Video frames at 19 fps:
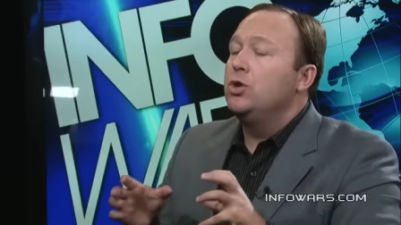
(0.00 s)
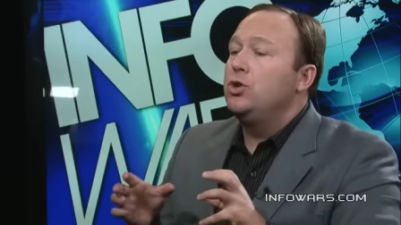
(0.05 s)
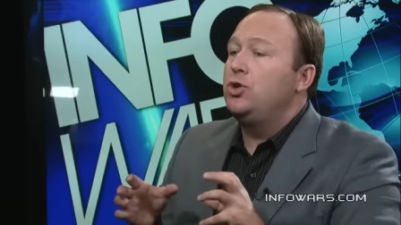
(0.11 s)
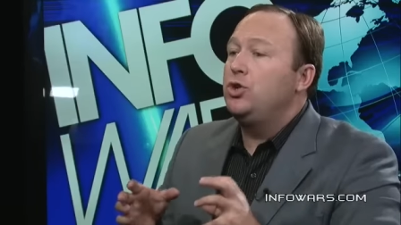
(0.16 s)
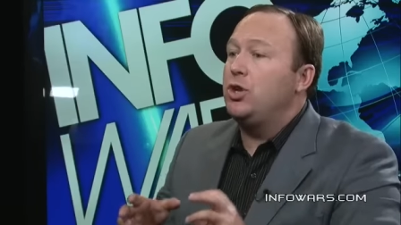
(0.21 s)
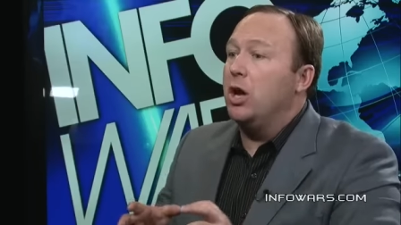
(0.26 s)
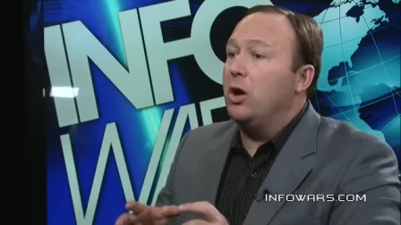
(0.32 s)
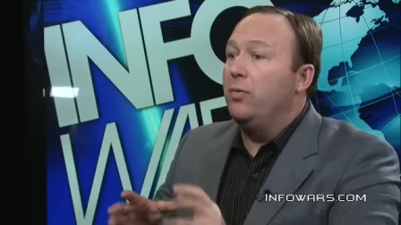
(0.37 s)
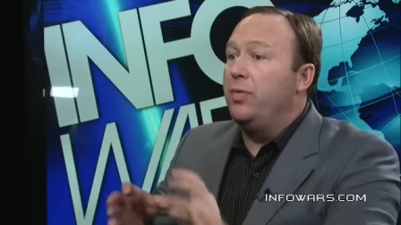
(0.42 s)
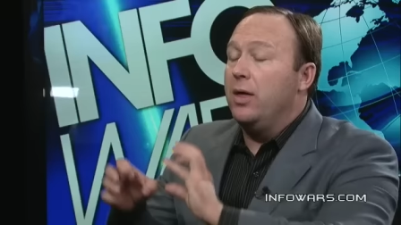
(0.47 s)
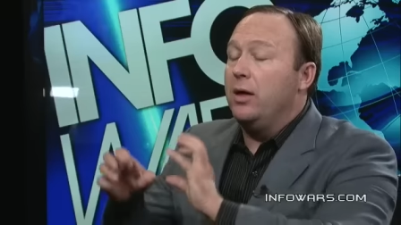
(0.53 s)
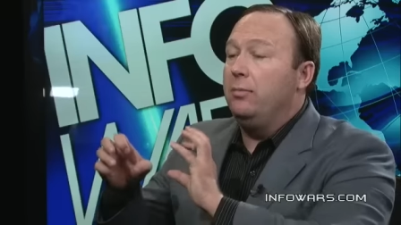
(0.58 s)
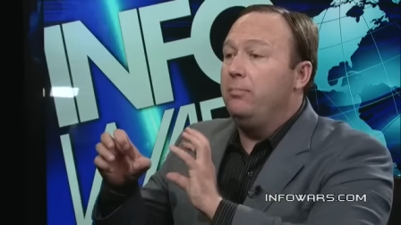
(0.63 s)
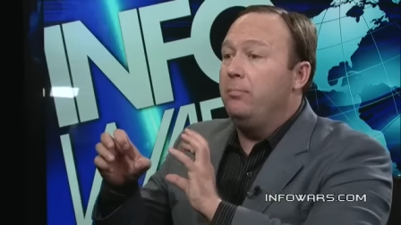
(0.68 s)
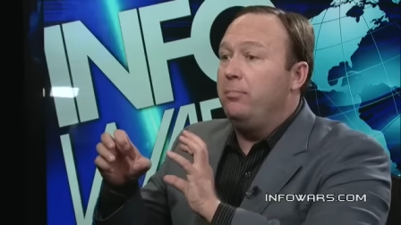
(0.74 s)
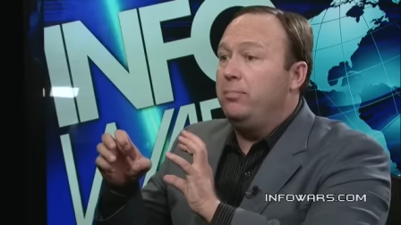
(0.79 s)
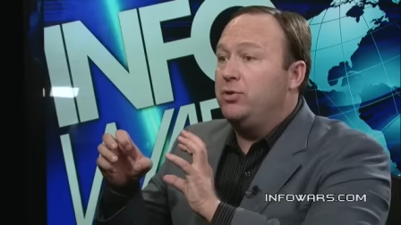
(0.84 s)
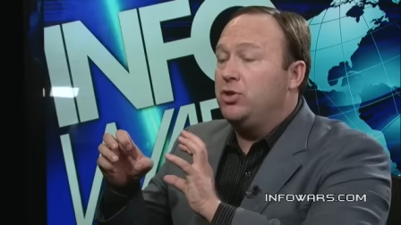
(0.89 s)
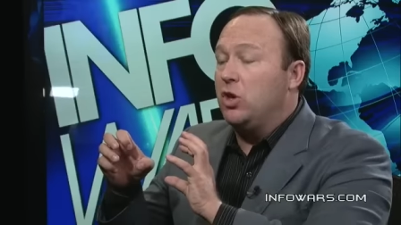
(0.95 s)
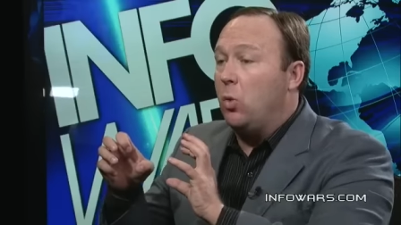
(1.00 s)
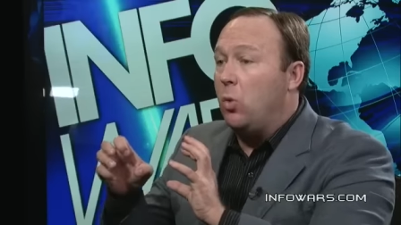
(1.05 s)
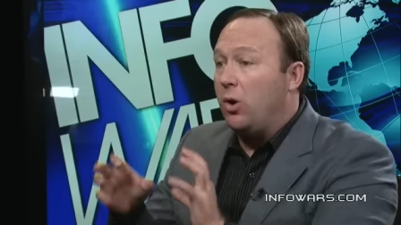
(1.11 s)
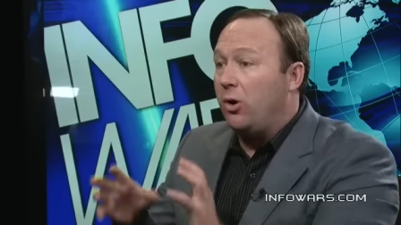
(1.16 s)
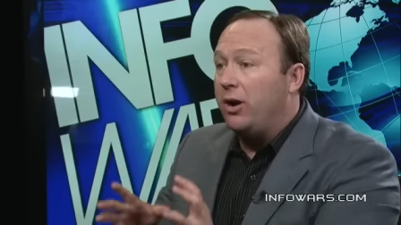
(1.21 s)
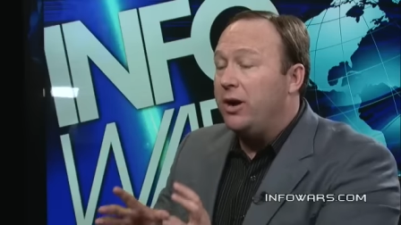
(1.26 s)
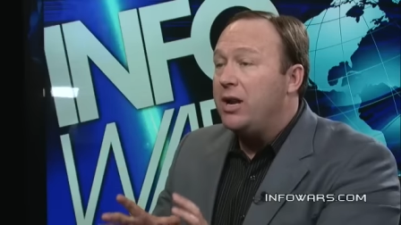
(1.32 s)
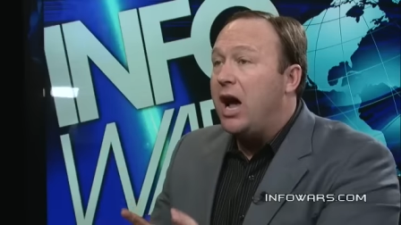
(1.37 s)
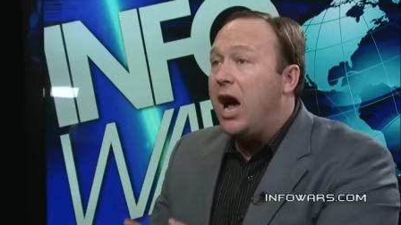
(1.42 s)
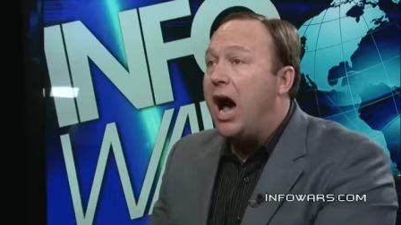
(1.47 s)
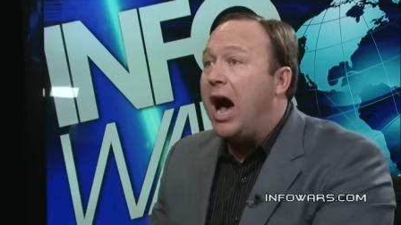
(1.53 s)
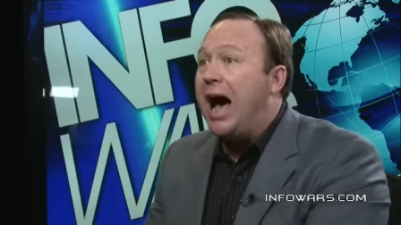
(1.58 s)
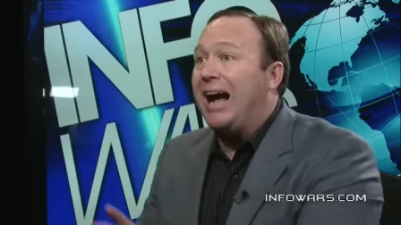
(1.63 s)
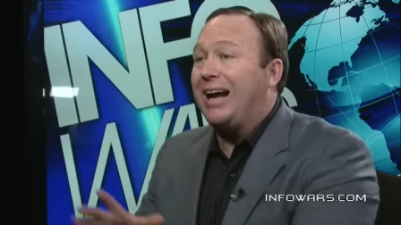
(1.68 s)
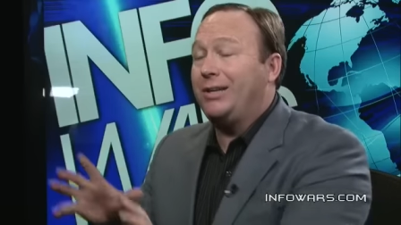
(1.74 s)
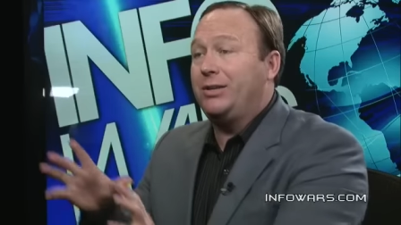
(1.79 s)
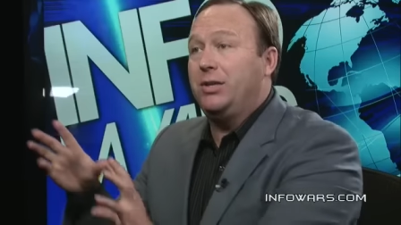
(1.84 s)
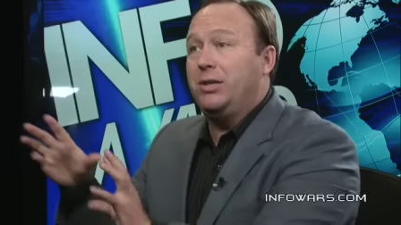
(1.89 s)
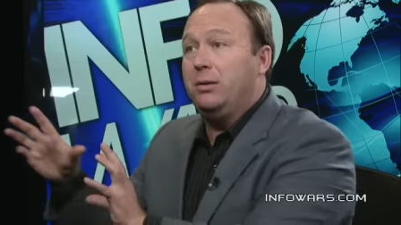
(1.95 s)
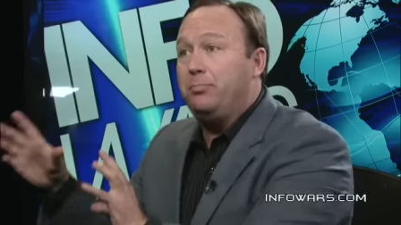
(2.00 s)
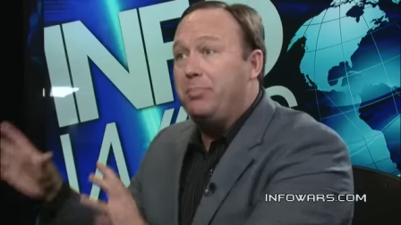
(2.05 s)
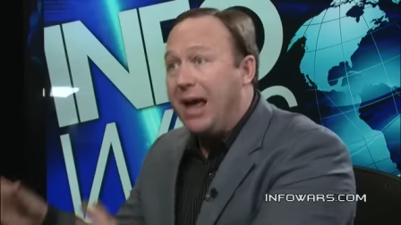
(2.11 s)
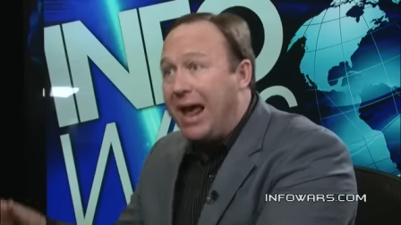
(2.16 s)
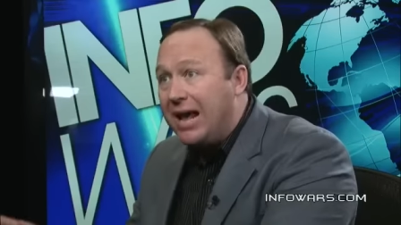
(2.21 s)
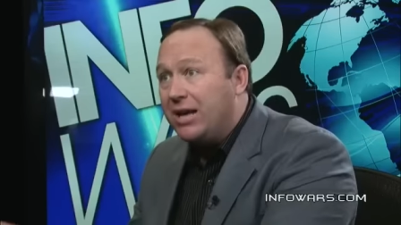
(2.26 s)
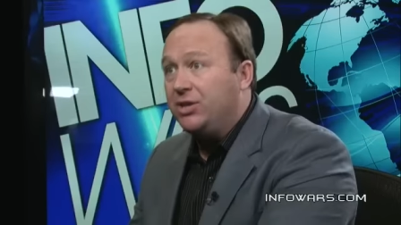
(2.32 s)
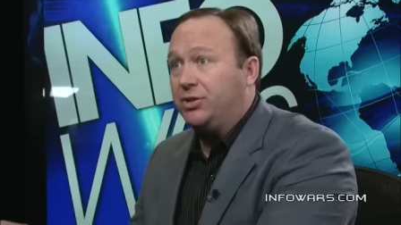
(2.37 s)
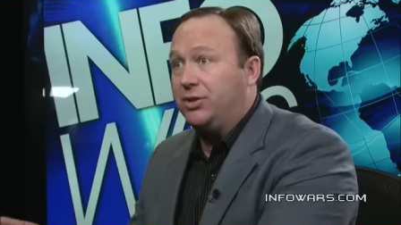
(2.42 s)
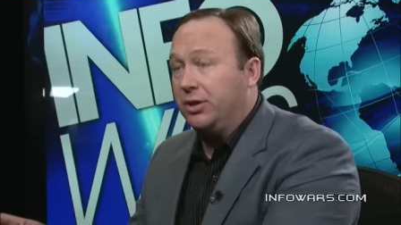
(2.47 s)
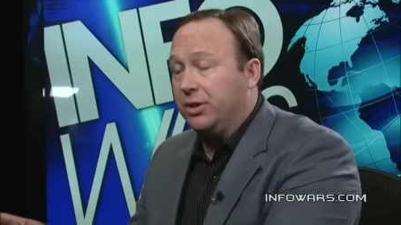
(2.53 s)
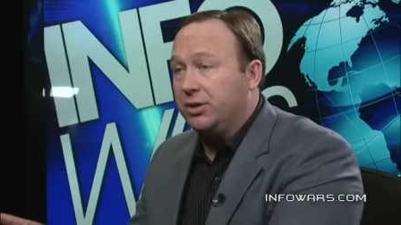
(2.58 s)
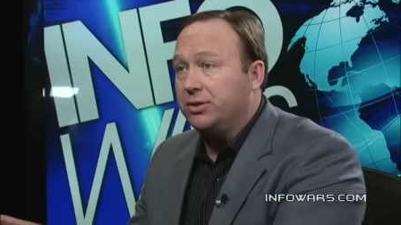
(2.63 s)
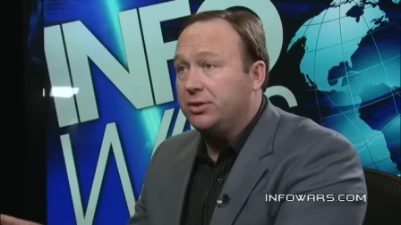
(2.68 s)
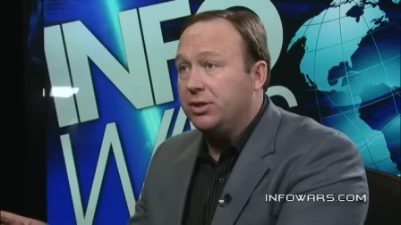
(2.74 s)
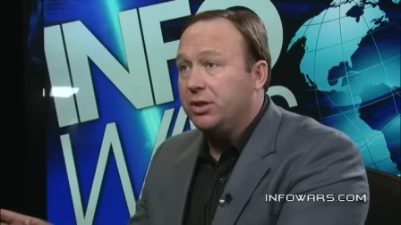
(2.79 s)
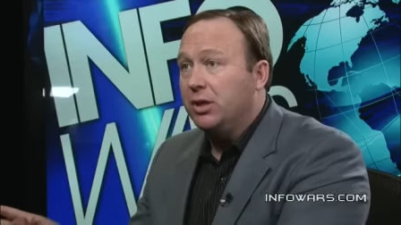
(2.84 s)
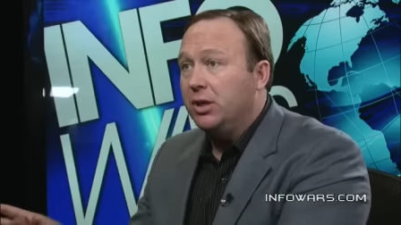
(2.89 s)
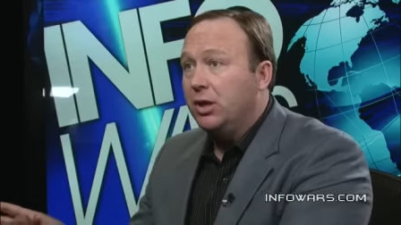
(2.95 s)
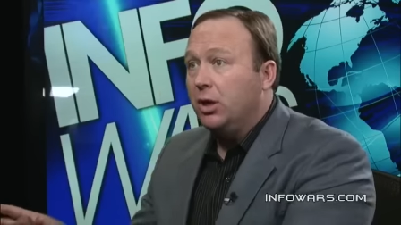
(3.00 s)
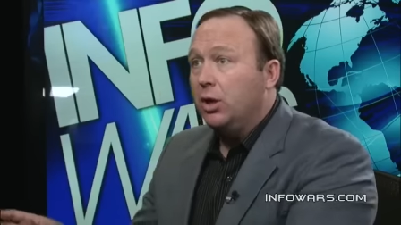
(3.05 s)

so we're in hock to the banksters